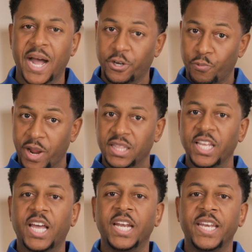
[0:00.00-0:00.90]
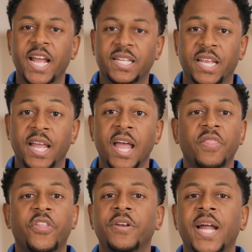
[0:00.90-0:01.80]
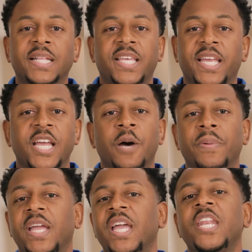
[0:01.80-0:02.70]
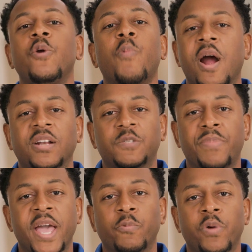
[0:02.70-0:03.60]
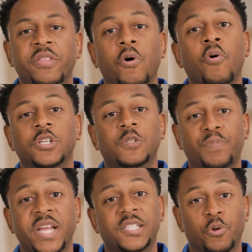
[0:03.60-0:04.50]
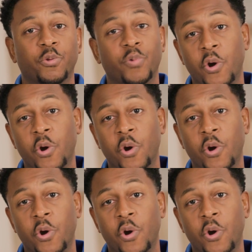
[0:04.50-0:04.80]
By directly connecting, they're not taking up any wireless bandwidth or space on the